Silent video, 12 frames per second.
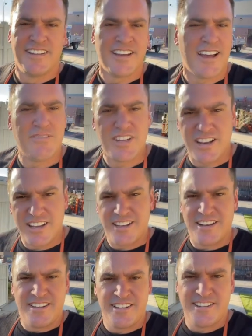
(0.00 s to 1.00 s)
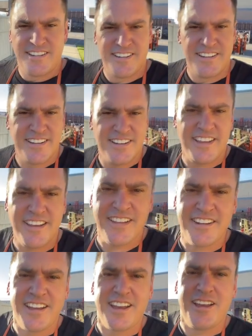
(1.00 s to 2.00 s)
I've done it.
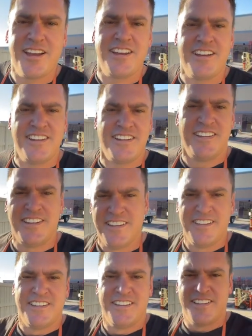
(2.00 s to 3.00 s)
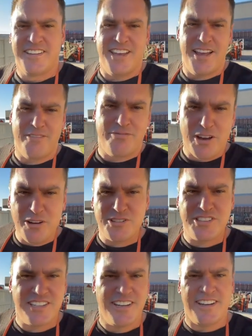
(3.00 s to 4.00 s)
And uh, yeah,
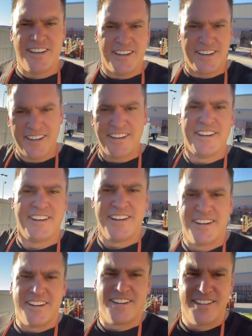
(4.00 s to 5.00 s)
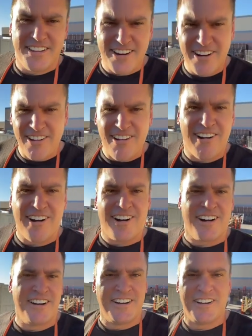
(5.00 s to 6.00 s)
folks, there you
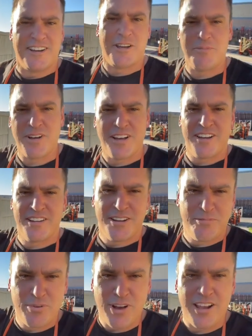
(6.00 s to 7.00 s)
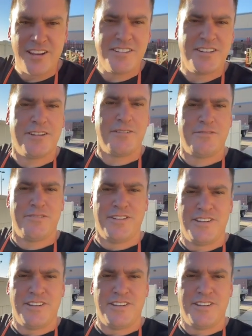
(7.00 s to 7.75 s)
are. I'm a product of